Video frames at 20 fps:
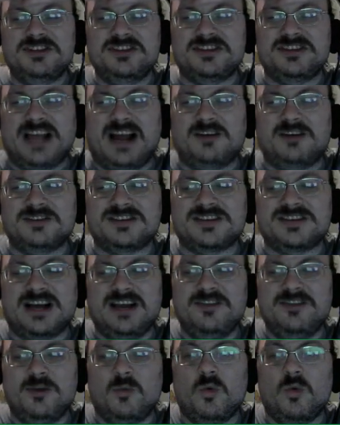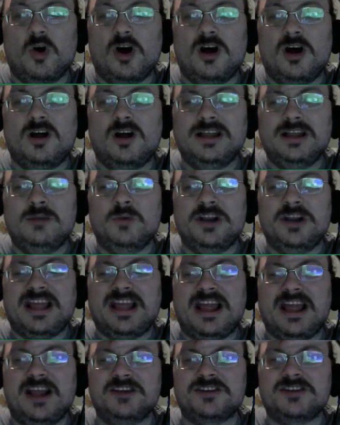just outside the wall and would
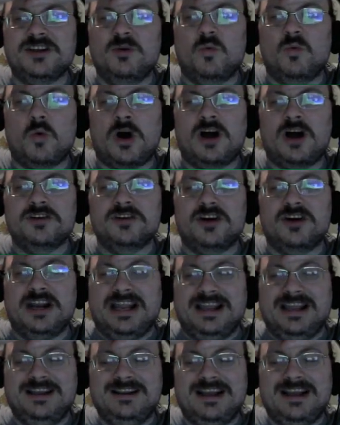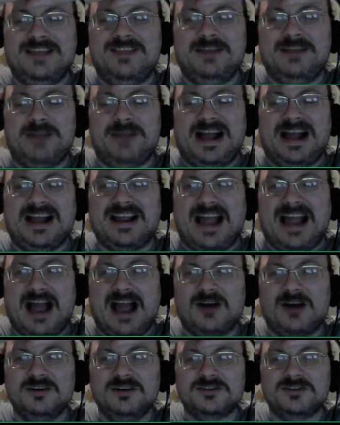occasionally wander in and then back
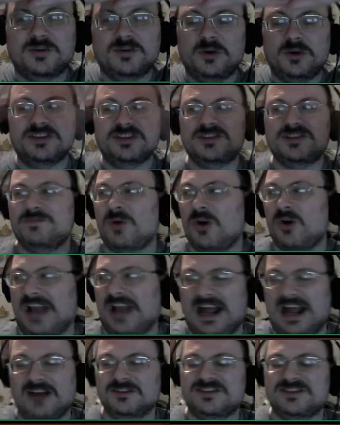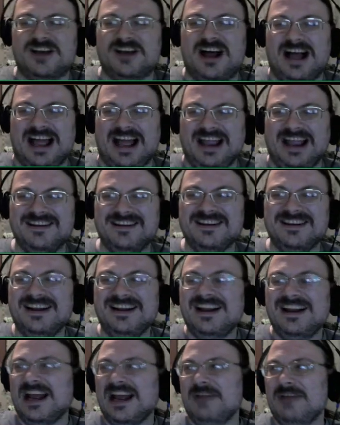out. So it would always spawn outside.
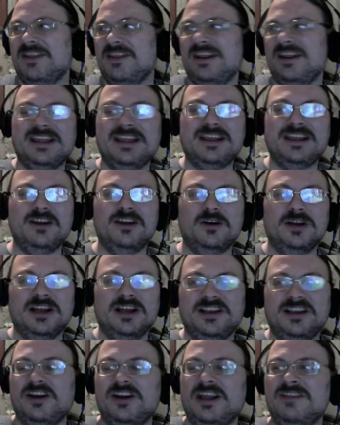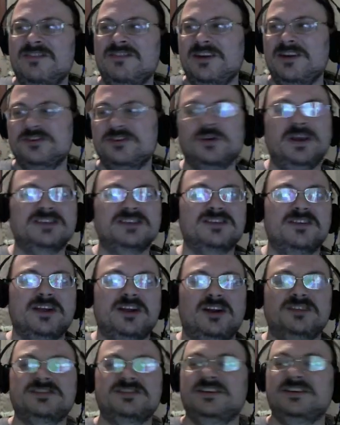And then, like, you know, you're in there doing something,
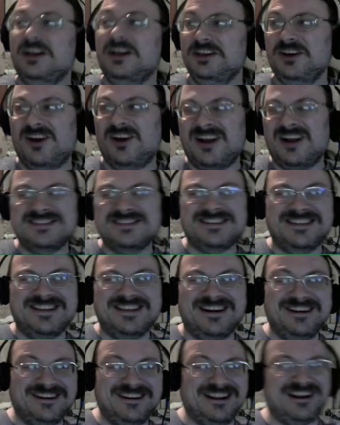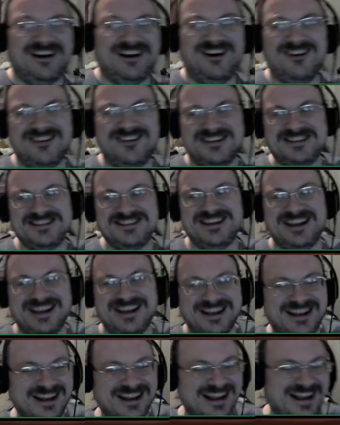all of a sudden Yawn's in there, and you're like, oh shit.